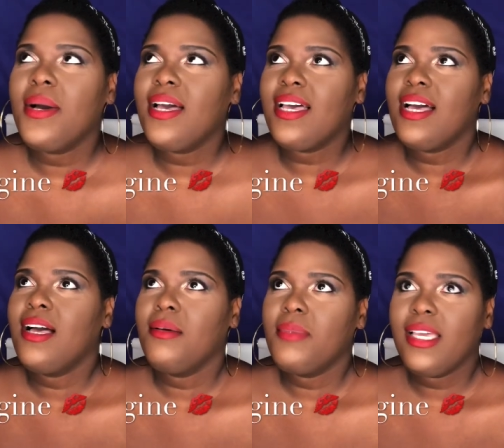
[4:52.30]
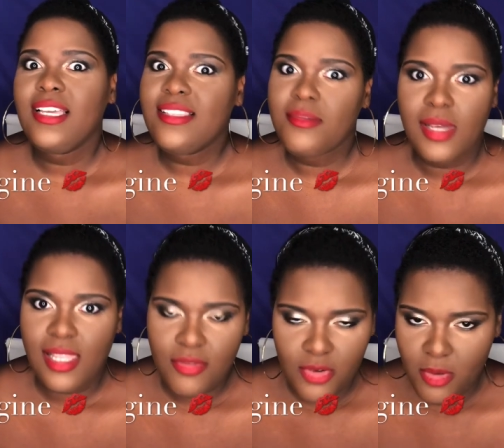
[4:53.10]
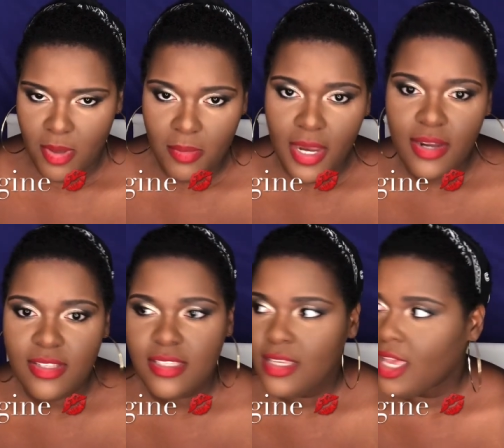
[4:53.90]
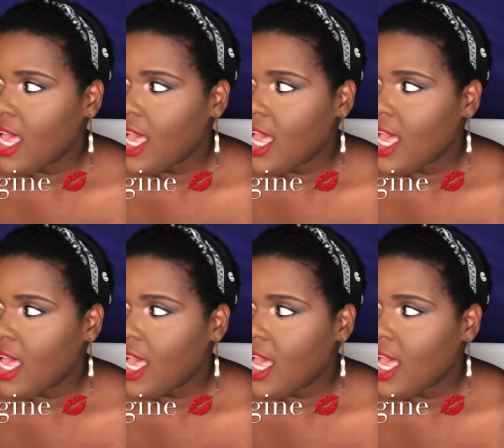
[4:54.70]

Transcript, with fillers: but um, I can't see my life without my parents.